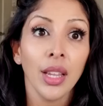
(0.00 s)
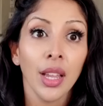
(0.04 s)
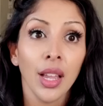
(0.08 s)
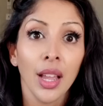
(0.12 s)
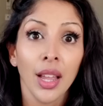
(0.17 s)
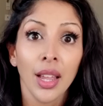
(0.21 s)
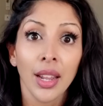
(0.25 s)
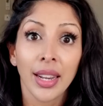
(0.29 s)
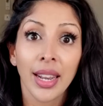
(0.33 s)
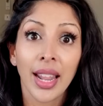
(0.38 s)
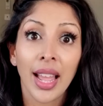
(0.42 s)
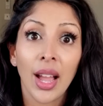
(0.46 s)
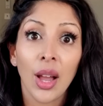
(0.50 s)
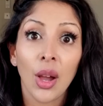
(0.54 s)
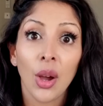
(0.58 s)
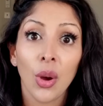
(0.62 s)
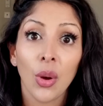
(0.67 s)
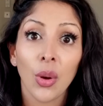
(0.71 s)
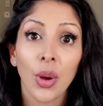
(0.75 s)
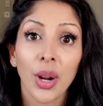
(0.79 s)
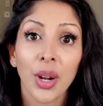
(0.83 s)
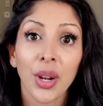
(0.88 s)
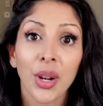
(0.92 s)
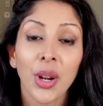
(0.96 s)

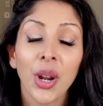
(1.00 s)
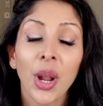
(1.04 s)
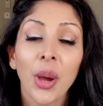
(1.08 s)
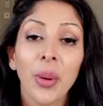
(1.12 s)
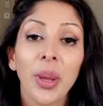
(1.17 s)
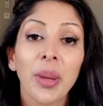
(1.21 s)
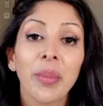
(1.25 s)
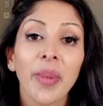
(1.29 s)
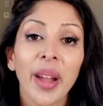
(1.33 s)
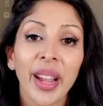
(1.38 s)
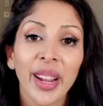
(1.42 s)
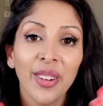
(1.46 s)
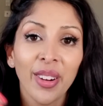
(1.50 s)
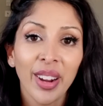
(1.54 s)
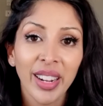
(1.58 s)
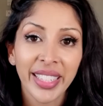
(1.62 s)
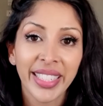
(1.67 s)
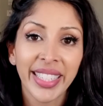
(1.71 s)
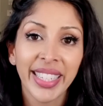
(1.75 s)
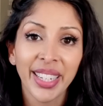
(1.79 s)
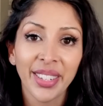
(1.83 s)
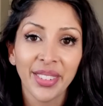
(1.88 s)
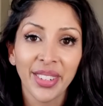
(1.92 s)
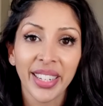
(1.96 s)
Now, knowing my
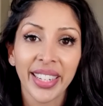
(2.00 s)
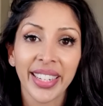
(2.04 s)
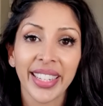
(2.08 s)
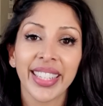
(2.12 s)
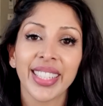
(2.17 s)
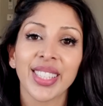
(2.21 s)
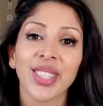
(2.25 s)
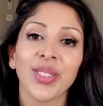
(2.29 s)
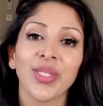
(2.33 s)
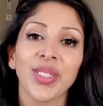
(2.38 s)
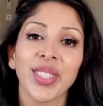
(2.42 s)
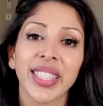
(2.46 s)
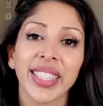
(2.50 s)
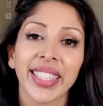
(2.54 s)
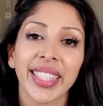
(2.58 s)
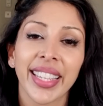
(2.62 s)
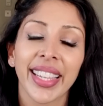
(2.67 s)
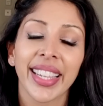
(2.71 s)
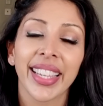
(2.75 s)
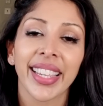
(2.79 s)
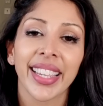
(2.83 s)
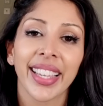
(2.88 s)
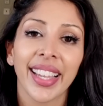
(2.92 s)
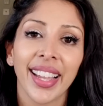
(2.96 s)
criteria is
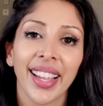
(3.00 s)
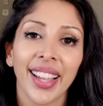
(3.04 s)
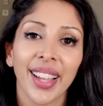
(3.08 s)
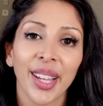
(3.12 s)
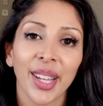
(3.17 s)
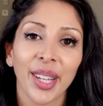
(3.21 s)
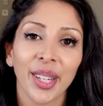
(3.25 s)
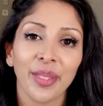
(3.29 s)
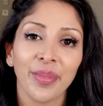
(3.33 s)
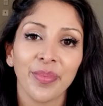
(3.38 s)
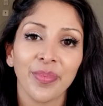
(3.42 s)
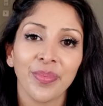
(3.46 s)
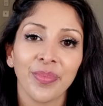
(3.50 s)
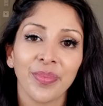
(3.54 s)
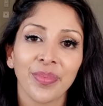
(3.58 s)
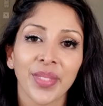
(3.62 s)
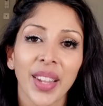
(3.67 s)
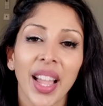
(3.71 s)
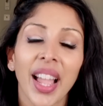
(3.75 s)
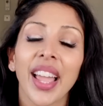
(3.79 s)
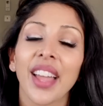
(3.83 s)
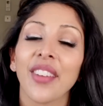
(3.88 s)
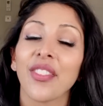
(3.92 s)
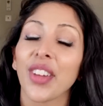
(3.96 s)
obviously, I
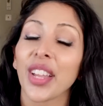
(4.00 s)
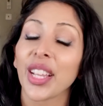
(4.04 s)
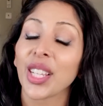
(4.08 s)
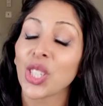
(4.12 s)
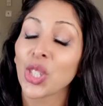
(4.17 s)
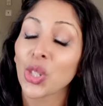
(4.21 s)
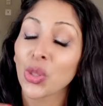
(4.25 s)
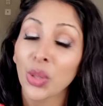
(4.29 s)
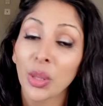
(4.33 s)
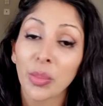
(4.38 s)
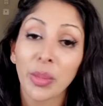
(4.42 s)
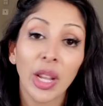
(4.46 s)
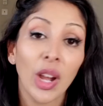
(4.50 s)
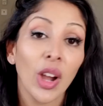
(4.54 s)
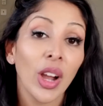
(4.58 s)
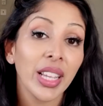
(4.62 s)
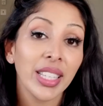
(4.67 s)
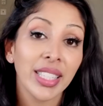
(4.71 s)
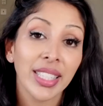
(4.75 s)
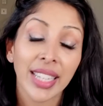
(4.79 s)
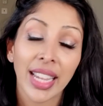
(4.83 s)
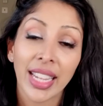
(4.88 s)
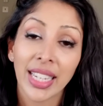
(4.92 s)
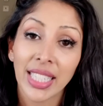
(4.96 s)
have extremely high
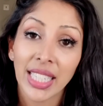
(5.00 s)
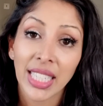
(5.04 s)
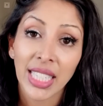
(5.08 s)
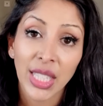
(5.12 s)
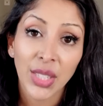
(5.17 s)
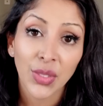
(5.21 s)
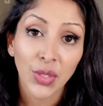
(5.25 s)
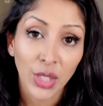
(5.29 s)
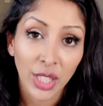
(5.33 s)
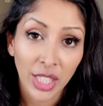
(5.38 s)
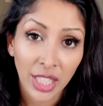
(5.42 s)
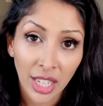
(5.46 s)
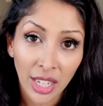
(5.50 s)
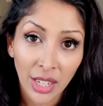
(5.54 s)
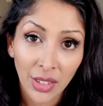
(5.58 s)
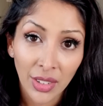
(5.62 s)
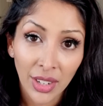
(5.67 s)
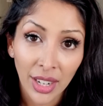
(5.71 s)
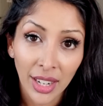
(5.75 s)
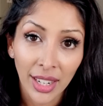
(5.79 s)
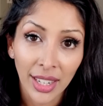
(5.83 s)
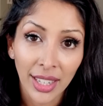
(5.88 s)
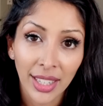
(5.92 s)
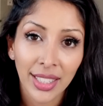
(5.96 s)
standards for skin of
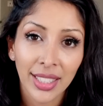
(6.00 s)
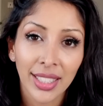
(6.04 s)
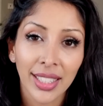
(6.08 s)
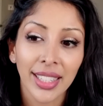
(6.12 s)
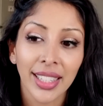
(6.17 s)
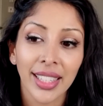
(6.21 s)
color.